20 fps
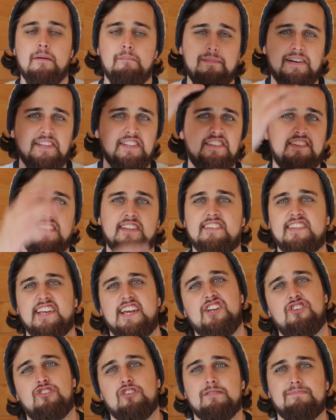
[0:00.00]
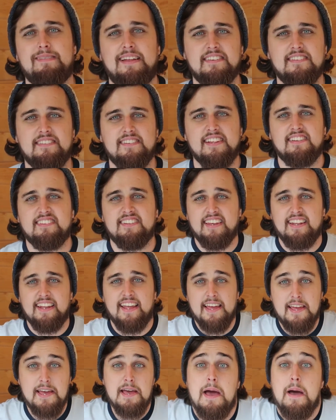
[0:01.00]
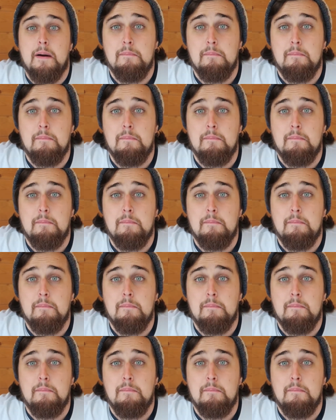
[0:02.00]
Man City is just Man City, isn't it?